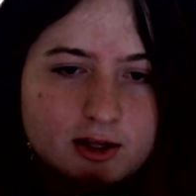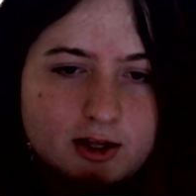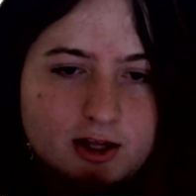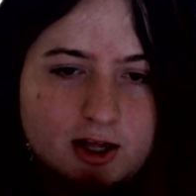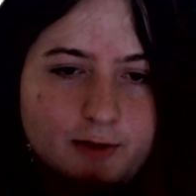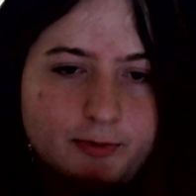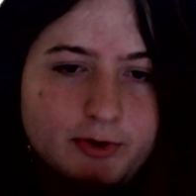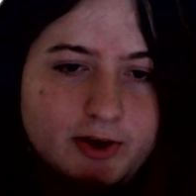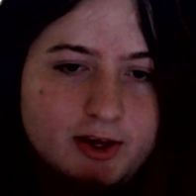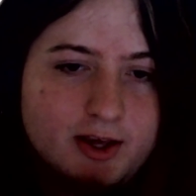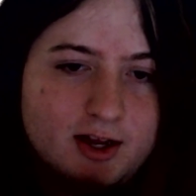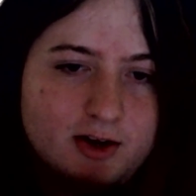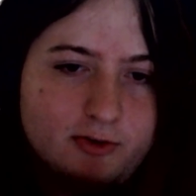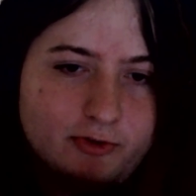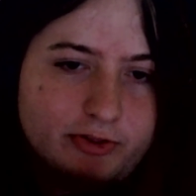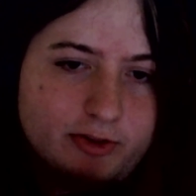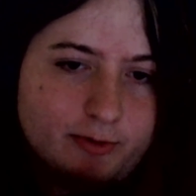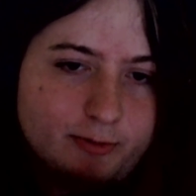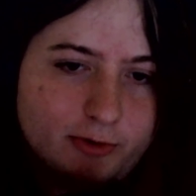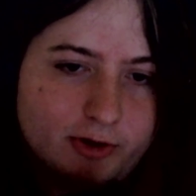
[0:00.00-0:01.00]
I'll begin
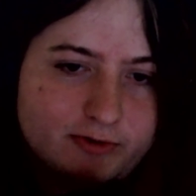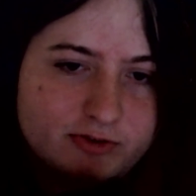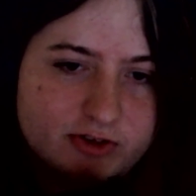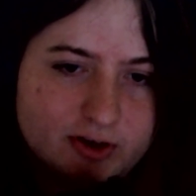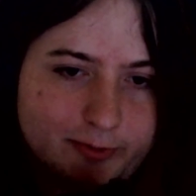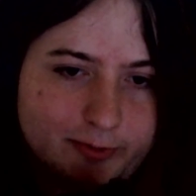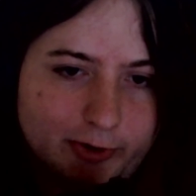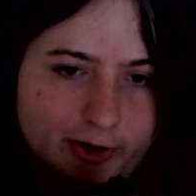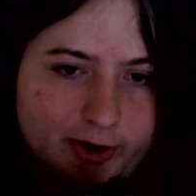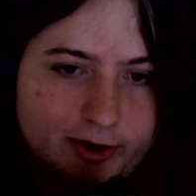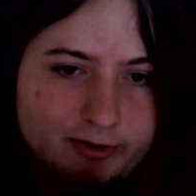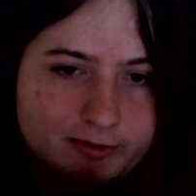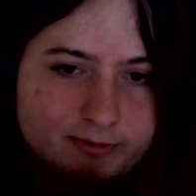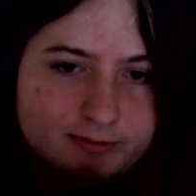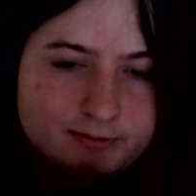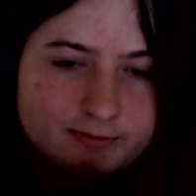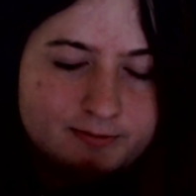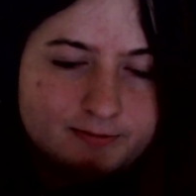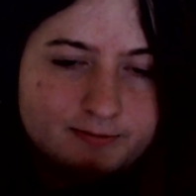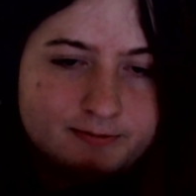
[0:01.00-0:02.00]
with a brief summary.
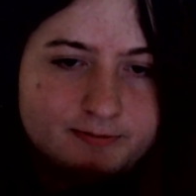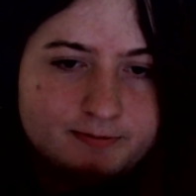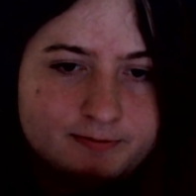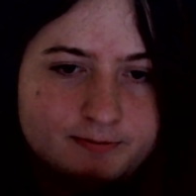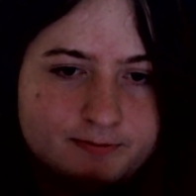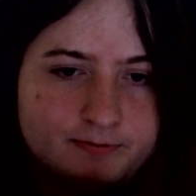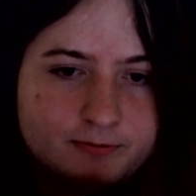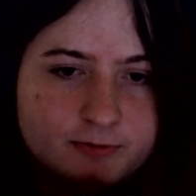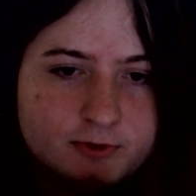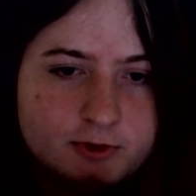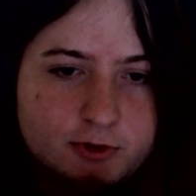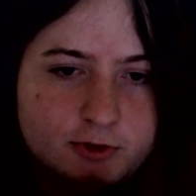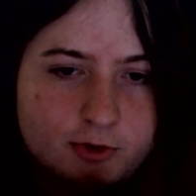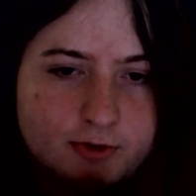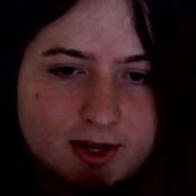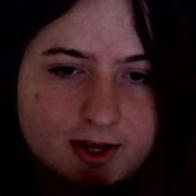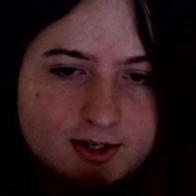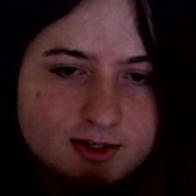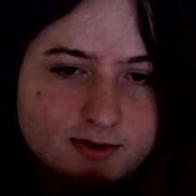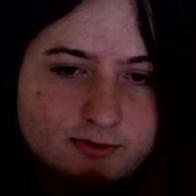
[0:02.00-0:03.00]

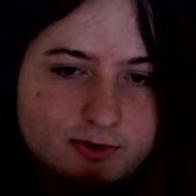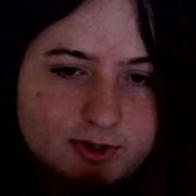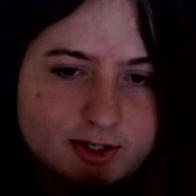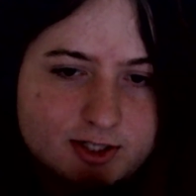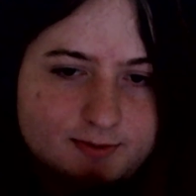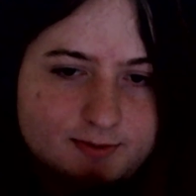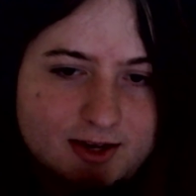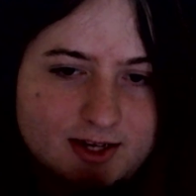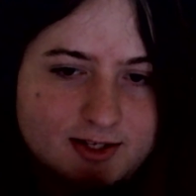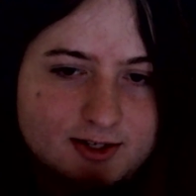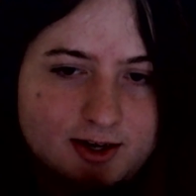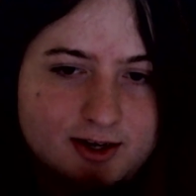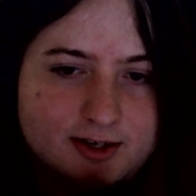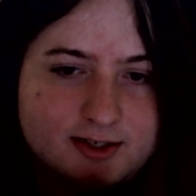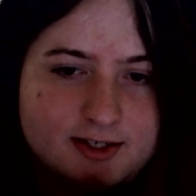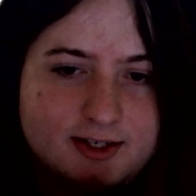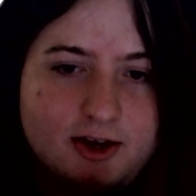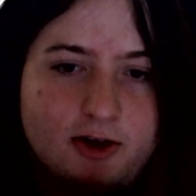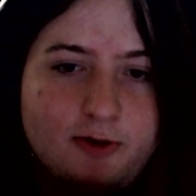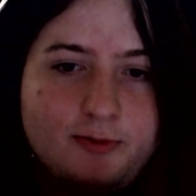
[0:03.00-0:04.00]
2001: A Space
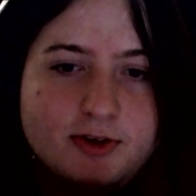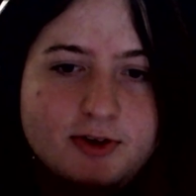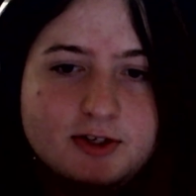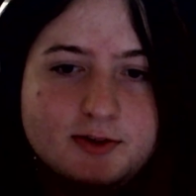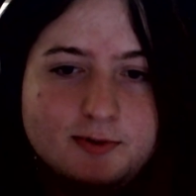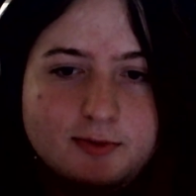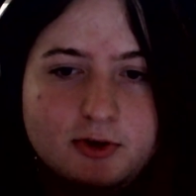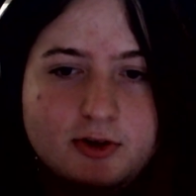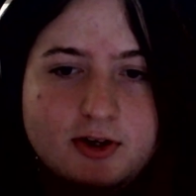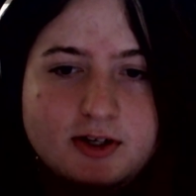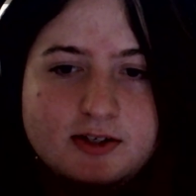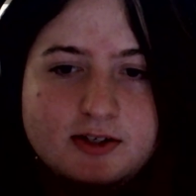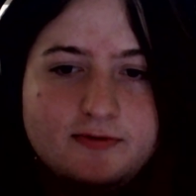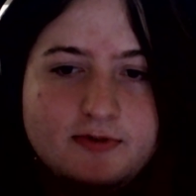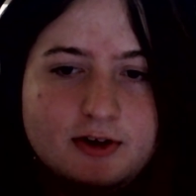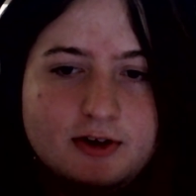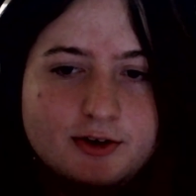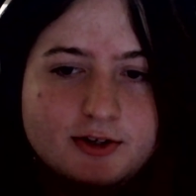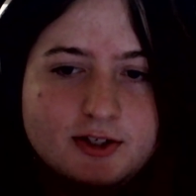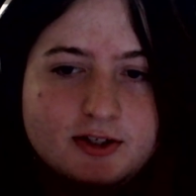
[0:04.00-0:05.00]
Odyssey opens millions of
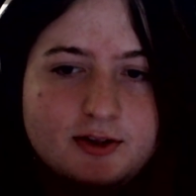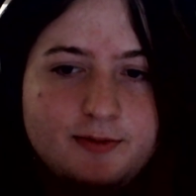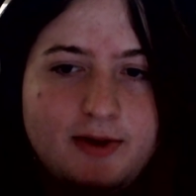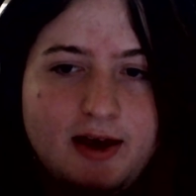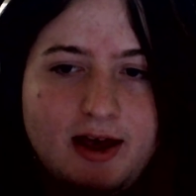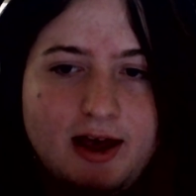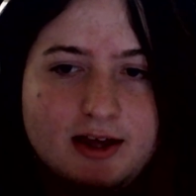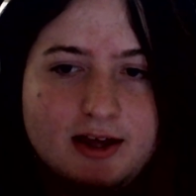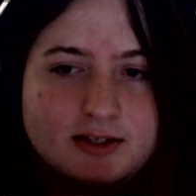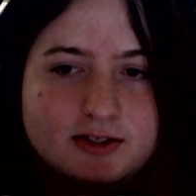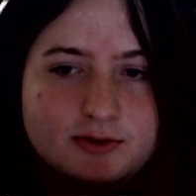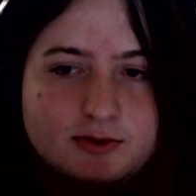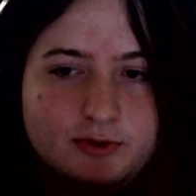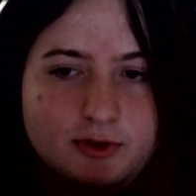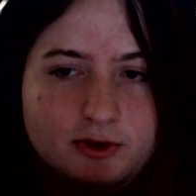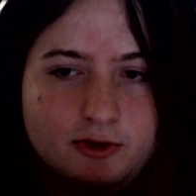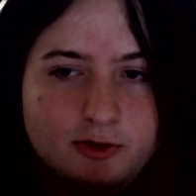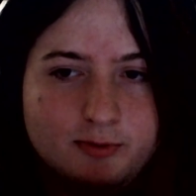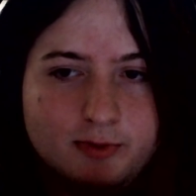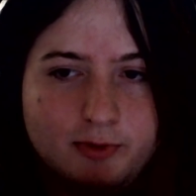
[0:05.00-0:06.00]
years in the past with
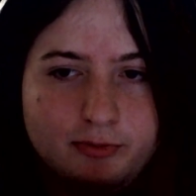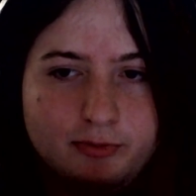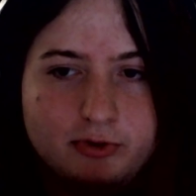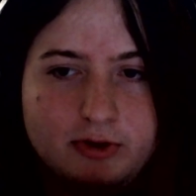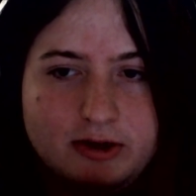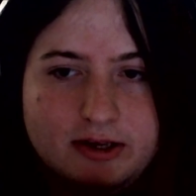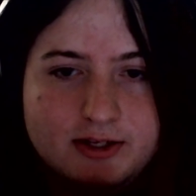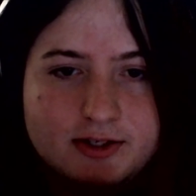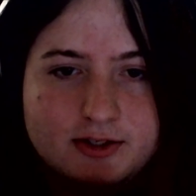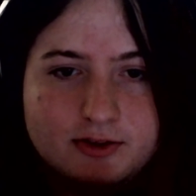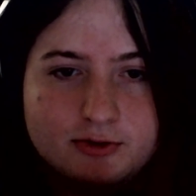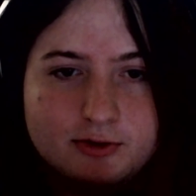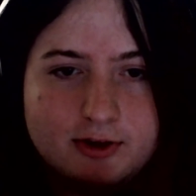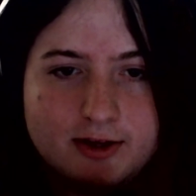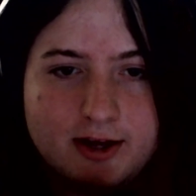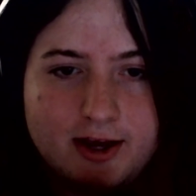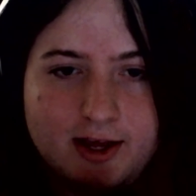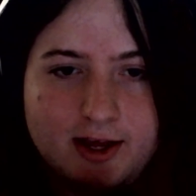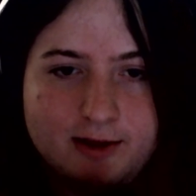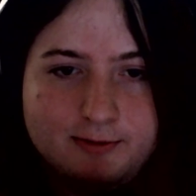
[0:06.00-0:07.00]
a group of prehistoric
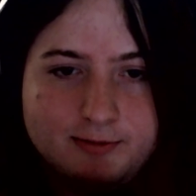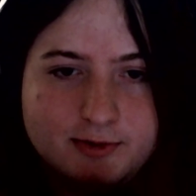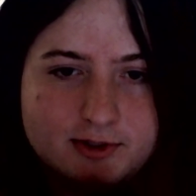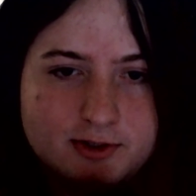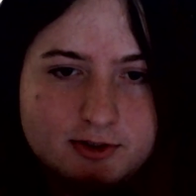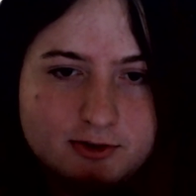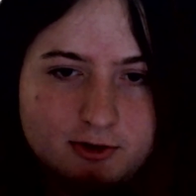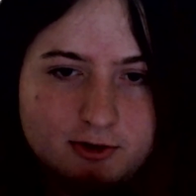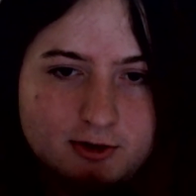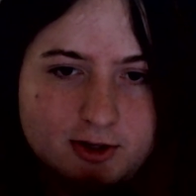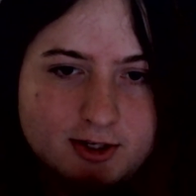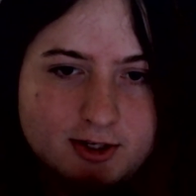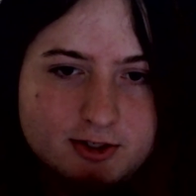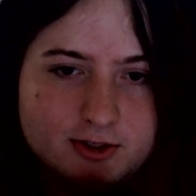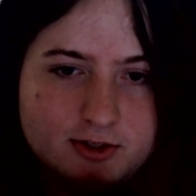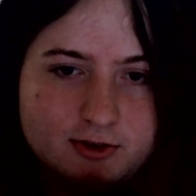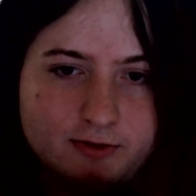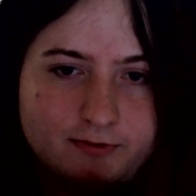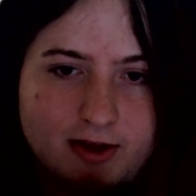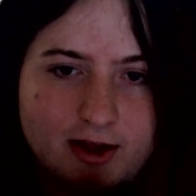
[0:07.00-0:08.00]
apes struggling to
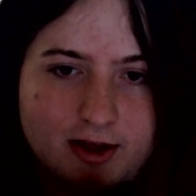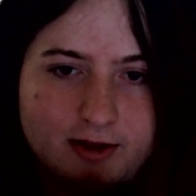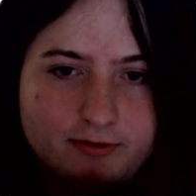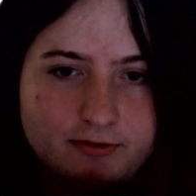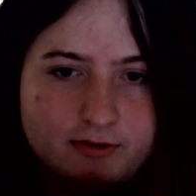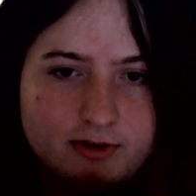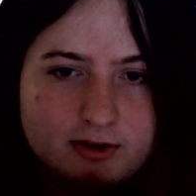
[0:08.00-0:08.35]
survive.